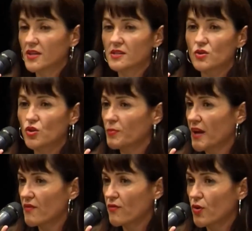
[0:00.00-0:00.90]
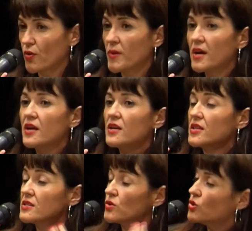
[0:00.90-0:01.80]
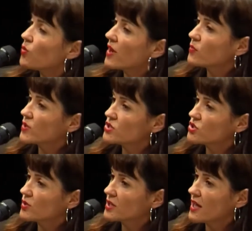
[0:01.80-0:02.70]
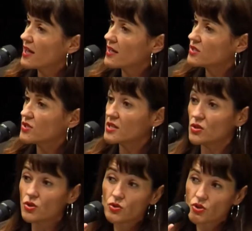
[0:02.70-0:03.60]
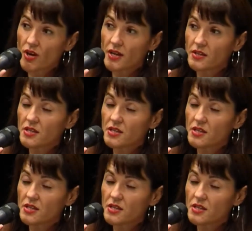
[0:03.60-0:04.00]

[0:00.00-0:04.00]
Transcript: There's a new platform, there's a new way in which to engage, there's a new trend.